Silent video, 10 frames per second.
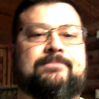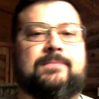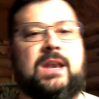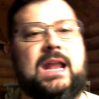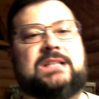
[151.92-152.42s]

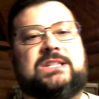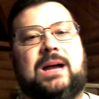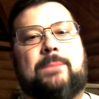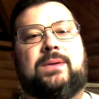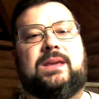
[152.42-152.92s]
Next
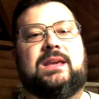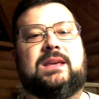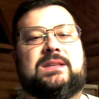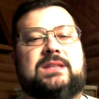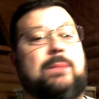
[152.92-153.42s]
up
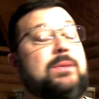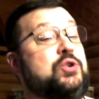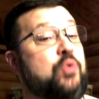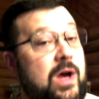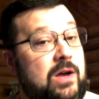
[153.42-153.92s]
is number
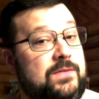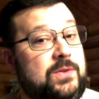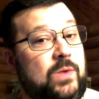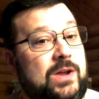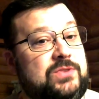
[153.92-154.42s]
12, the
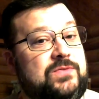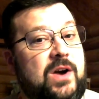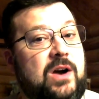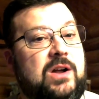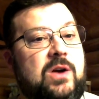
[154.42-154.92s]
Wells
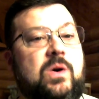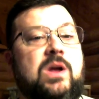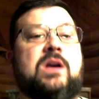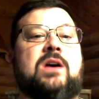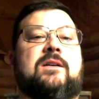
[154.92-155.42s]
Fargo
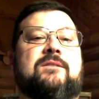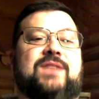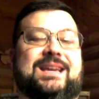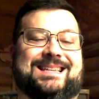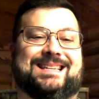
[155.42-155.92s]

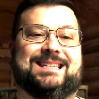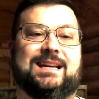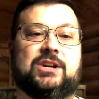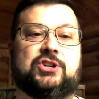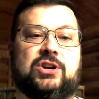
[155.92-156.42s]
Visa
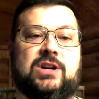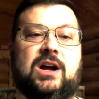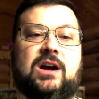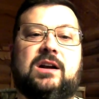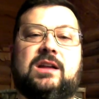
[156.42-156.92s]
Signature
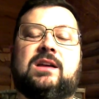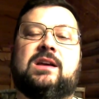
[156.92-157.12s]
card.